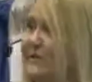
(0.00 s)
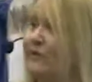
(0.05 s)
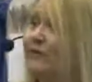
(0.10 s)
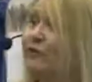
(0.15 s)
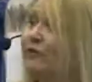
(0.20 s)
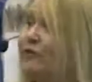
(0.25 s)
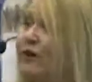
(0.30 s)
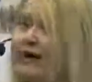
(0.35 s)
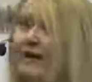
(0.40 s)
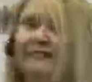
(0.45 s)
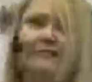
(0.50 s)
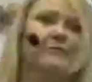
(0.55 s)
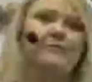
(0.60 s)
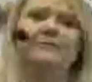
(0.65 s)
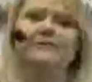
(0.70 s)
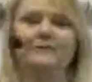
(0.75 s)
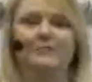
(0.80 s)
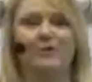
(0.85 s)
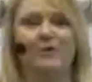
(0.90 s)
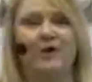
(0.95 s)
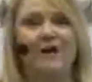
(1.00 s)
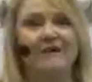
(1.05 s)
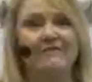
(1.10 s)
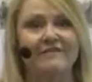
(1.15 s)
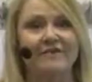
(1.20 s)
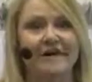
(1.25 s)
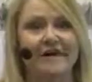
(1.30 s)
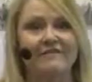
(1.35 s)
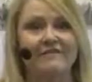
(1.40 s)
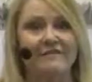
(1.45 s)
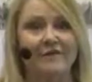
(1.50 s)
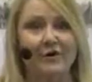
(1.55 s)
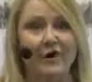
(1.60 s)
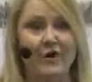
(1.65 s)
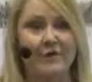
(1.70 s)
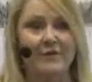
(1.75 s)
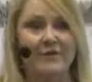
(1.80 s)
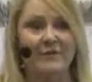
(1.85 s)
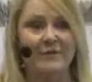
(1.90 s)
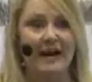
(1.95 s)
before I even was brave enough to
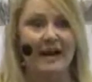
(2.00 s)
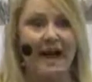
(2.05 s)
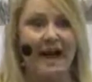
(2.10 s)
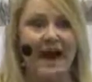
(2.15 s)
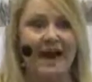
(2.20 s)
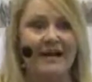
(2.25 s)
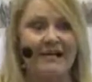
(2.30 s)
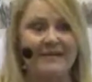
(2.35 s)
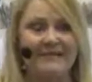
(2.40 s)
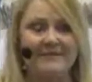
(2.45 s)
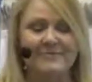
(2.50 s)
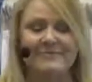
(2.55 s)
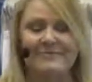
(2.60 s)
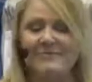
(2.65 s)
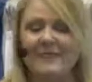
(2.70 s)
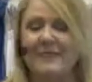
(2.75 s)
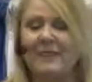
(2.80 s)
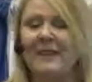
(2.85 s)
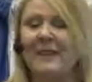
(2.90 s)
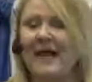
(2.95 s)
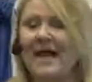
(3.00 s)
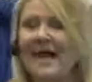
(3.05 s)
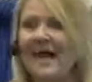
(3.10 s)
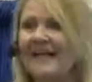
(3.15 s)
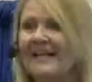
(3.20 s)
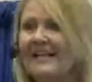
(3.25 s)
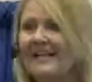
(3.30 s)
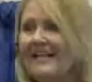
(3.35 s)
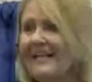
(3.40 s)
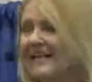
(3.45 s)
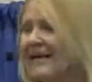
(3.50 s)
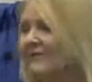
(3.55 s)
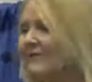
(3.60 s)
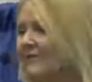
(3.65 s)
open my eyes. And then I